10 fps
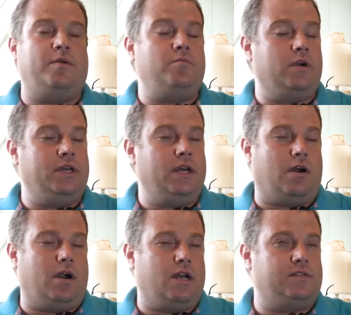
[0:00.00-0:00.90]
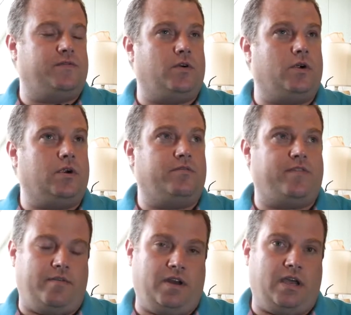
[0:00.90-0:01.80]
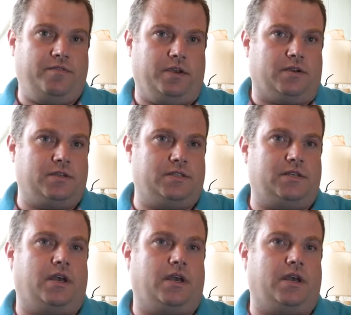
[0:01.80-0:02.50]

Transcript: been working at Our House for 5.5 years.